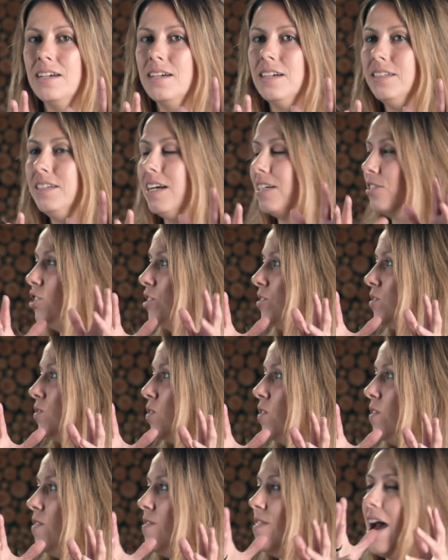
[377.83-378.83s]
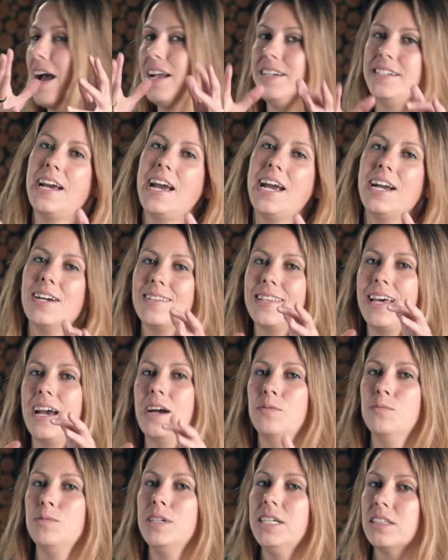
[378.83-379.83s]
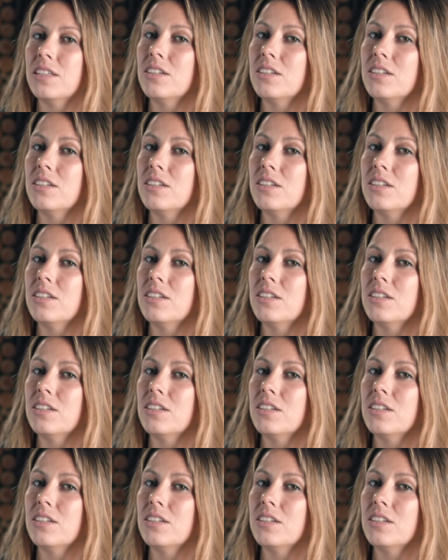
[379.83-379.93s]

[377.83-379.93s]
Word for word: not just that day or that week.